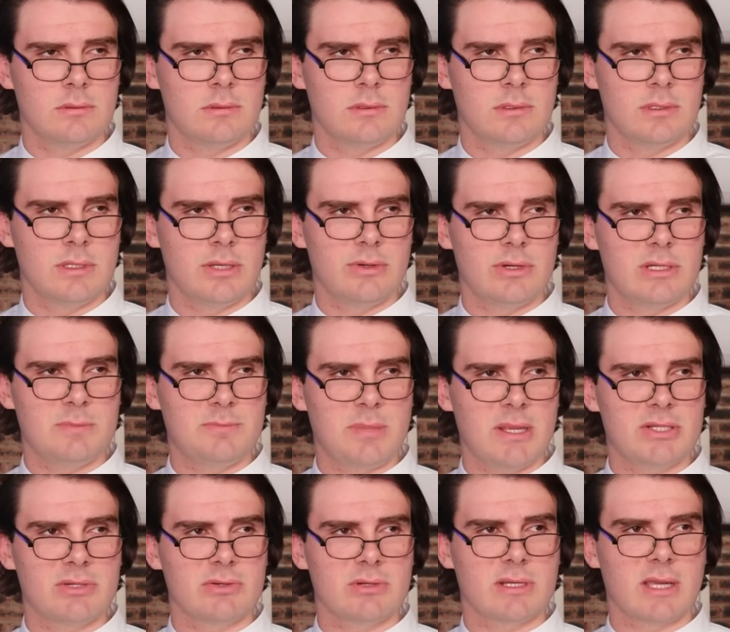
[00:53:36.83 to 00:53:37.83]
You're a
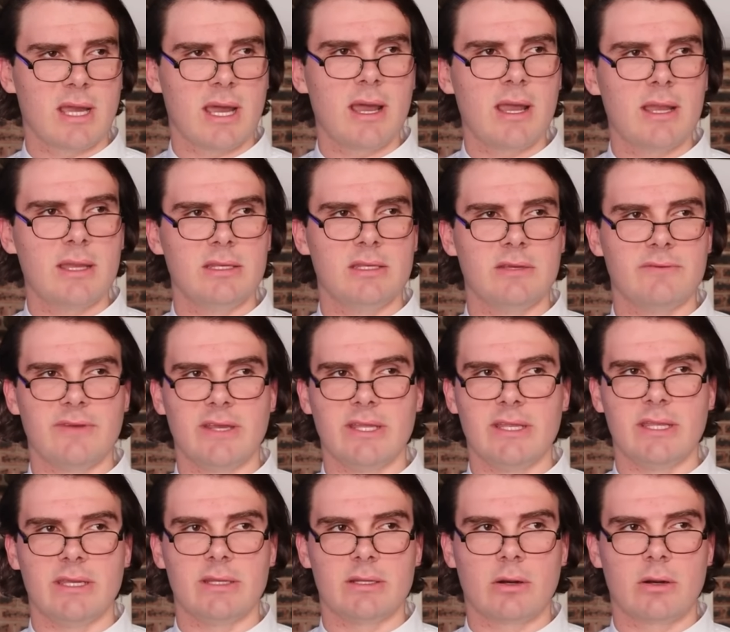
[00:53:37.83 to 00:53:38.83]
special kind of
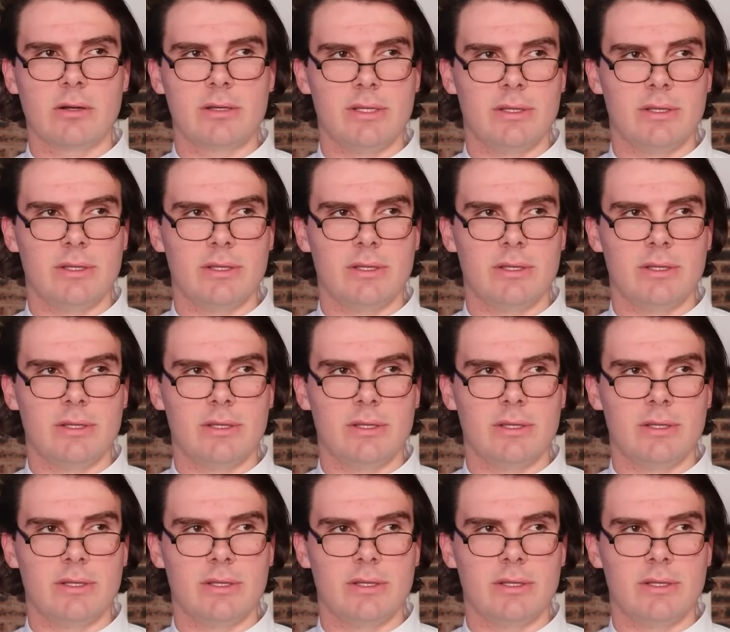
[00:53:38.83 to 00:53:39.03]
idiot, aren't you?